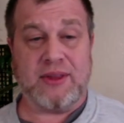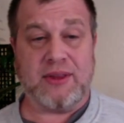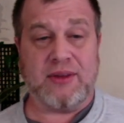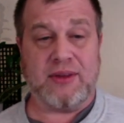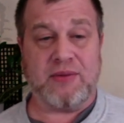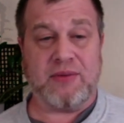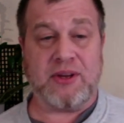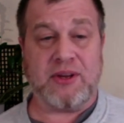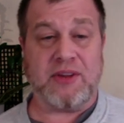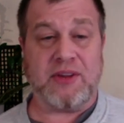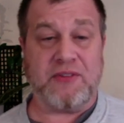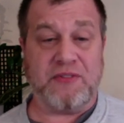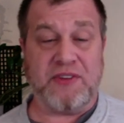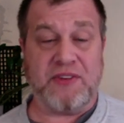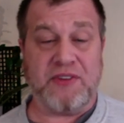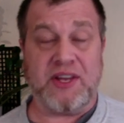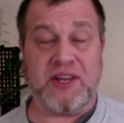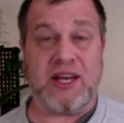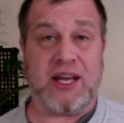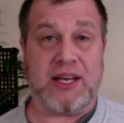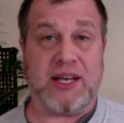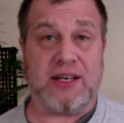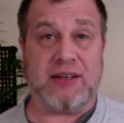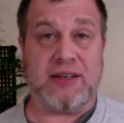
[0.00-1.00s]
Where the
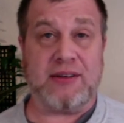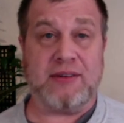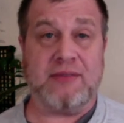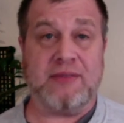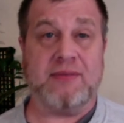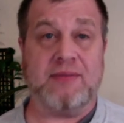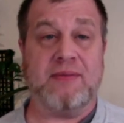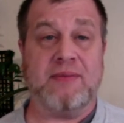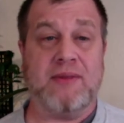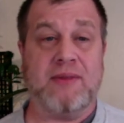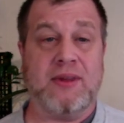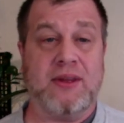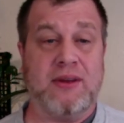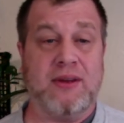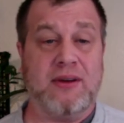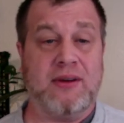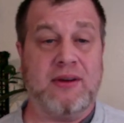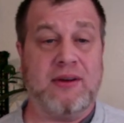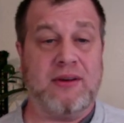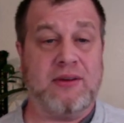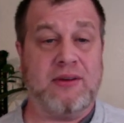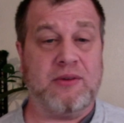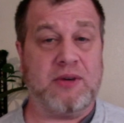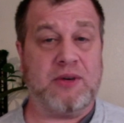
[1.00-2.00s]
Fit
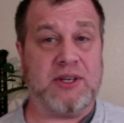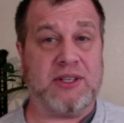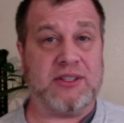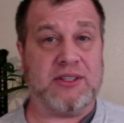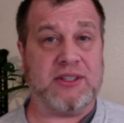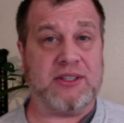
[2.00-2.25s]
was